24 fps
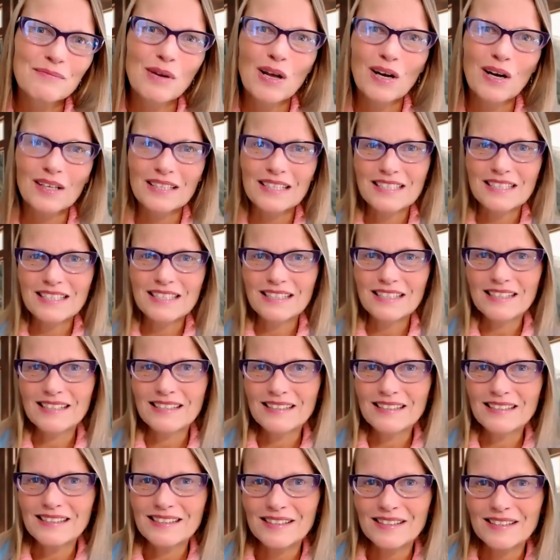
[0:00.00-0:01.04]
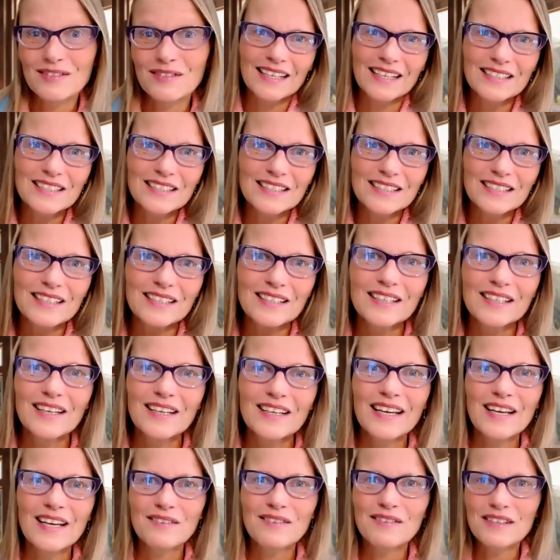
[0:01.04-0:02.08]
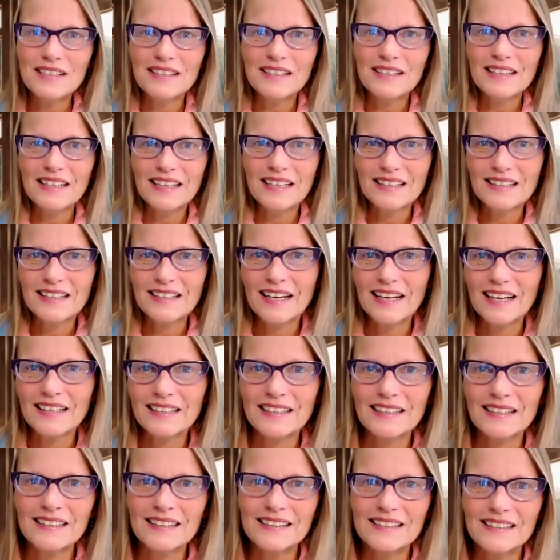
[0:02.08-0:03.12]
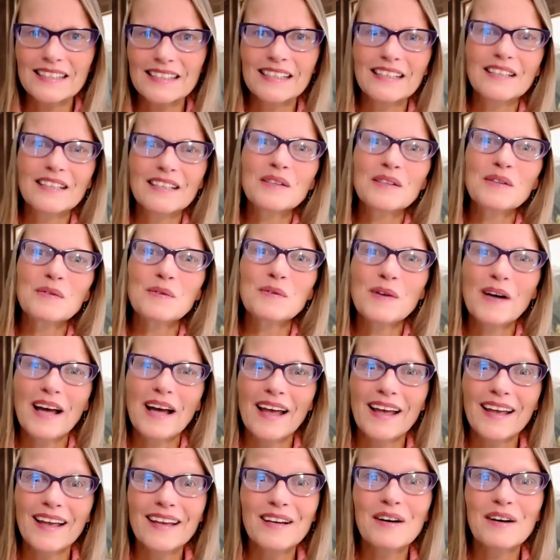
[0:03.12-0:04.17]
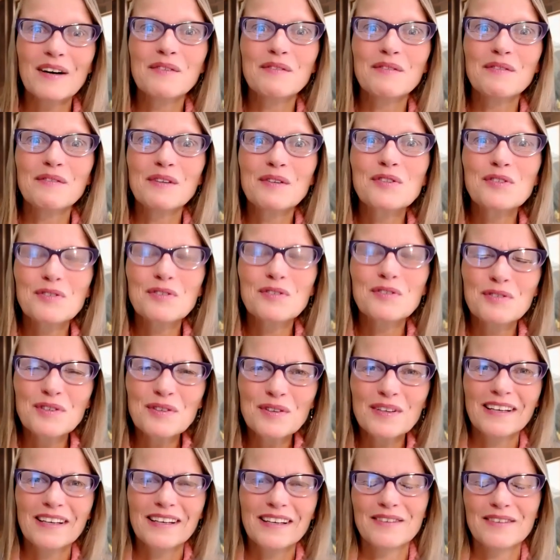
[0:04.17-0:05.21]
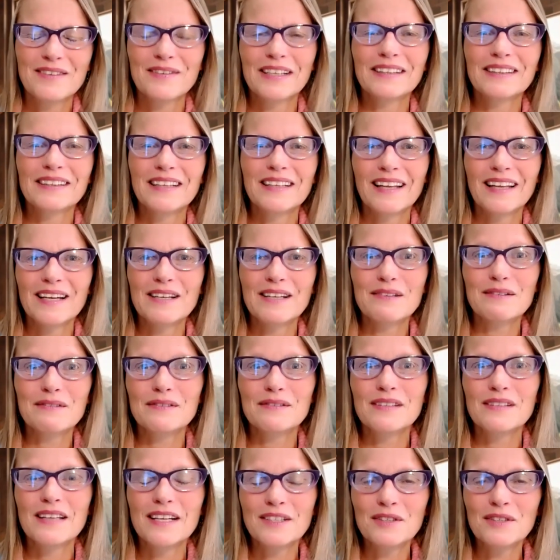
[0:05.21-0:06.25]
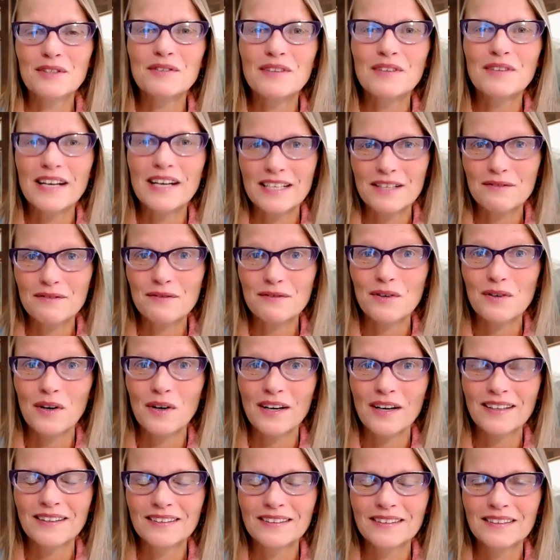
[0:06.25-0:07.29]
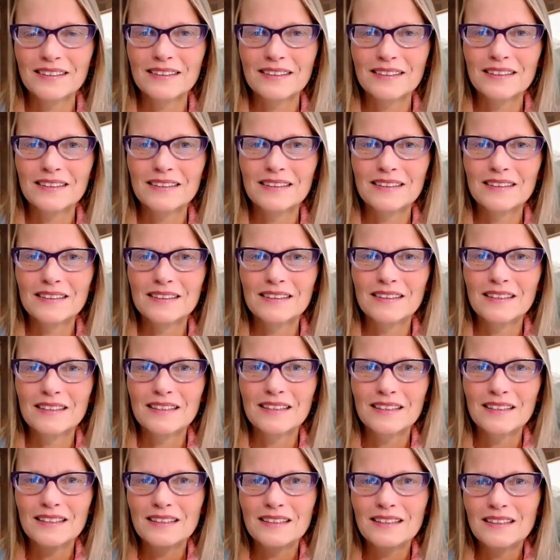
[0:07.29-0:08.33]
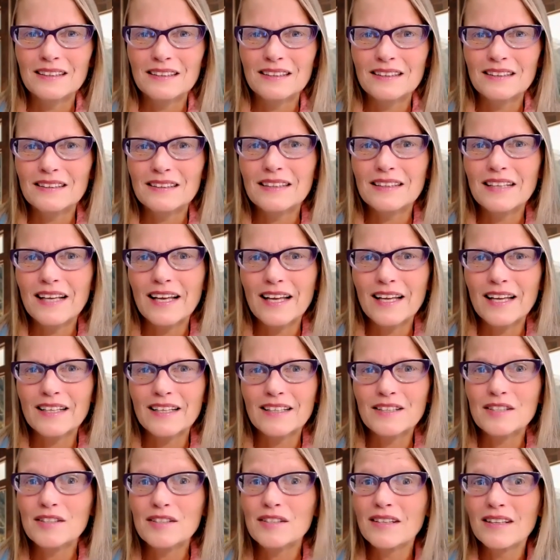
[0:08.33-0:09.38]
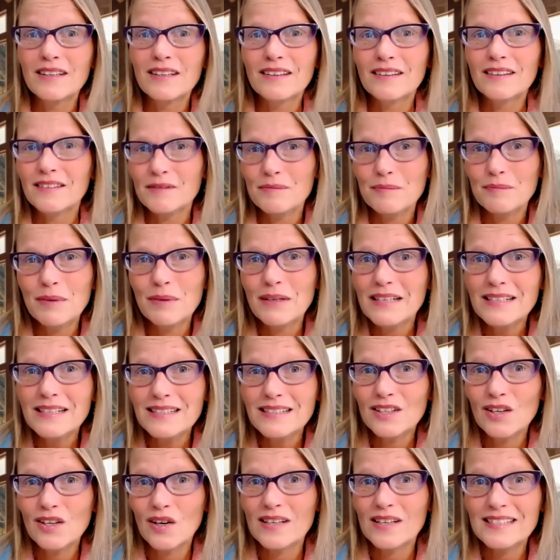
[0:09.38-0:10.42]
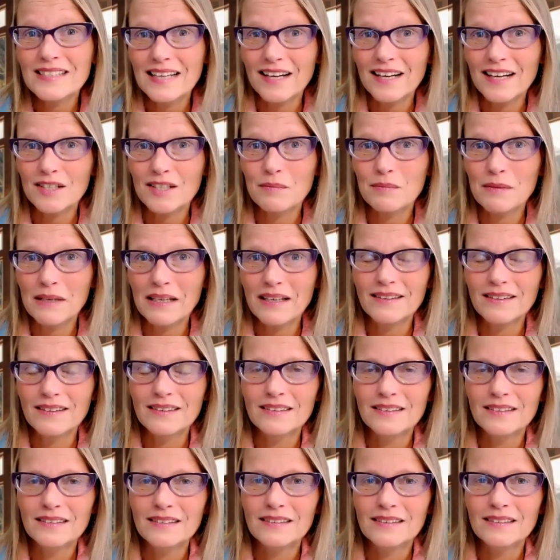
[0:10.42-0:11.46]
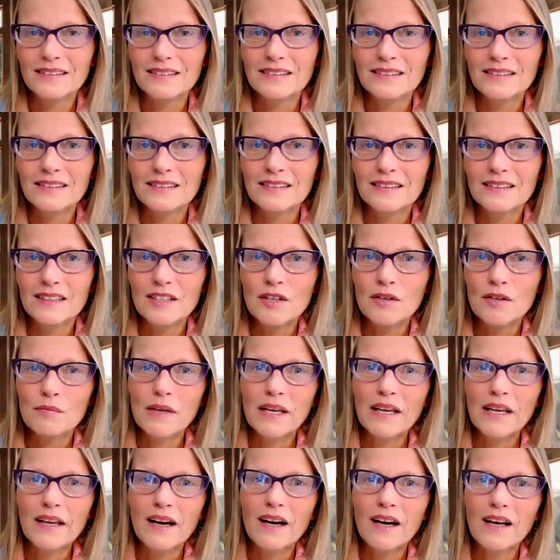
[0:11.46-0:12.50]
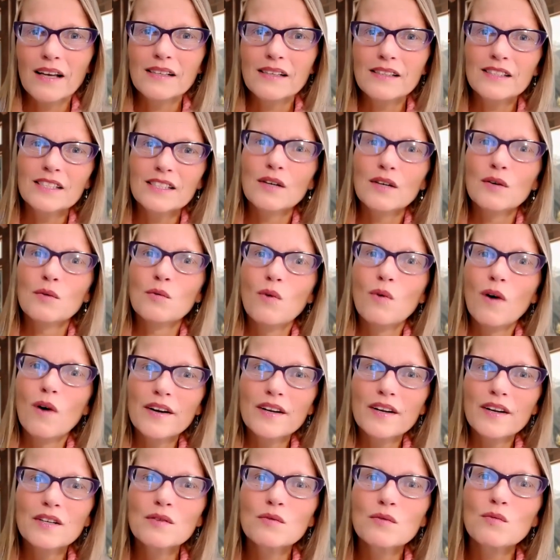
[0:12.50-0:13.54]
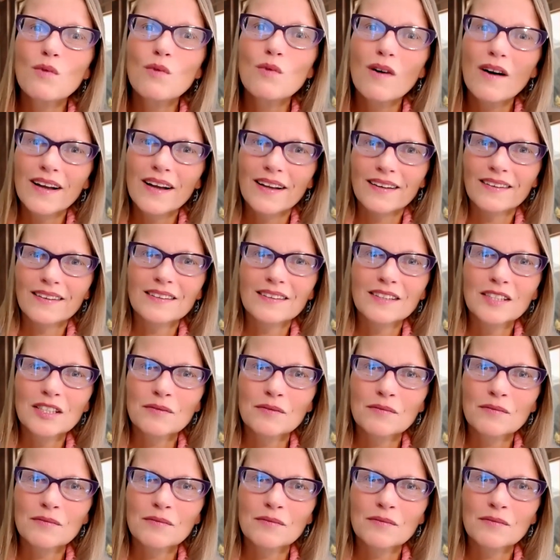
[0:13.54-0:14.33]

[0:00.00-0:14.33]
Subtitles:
blockages and everything that is in the way of you truly living the life that you're ready for, then please contact me. Because one-on-one,